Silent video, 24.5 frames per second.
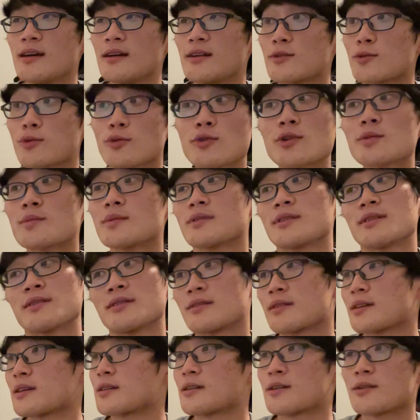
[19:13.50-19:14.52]
Tournament
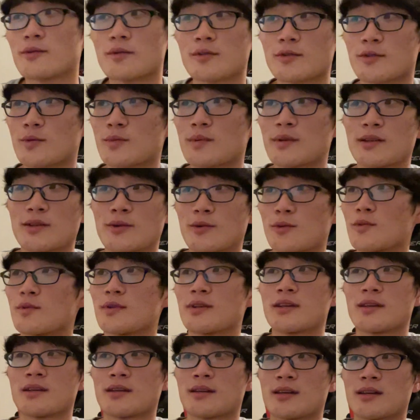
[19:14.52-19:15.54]
is like going to be the
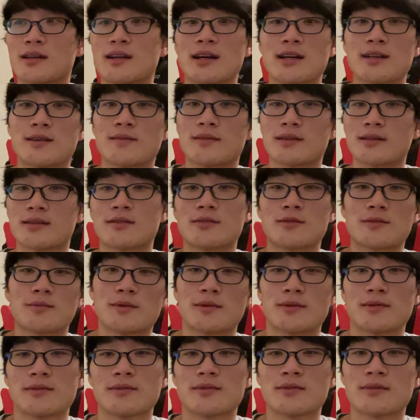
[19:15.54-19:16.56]
only kind of like
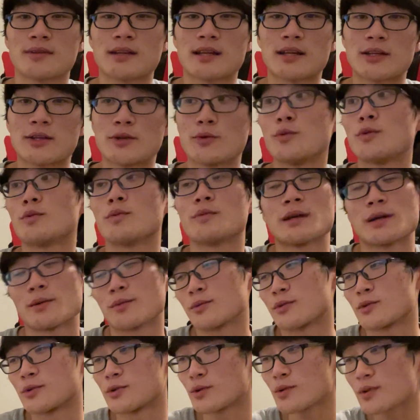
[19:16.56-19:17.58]
experience that you will be
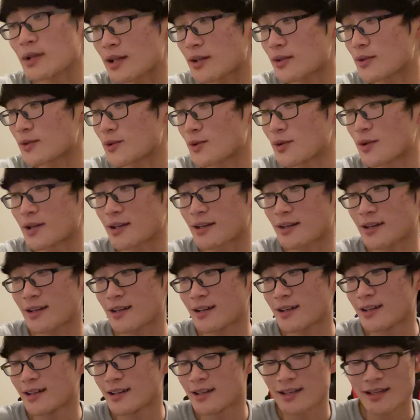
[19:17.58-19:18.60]
able to do that. So like,
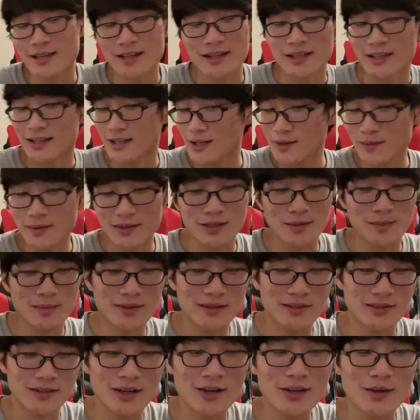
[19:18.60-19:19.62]
you gotta make the
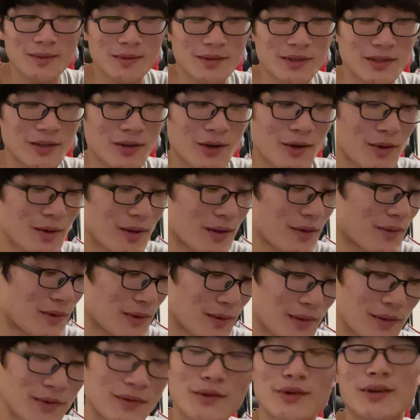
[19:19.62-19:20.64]
best out of it. If
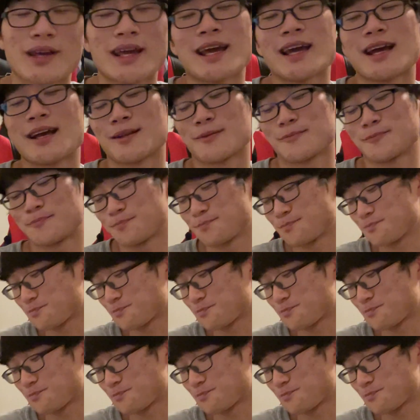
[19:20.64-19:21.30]
you can.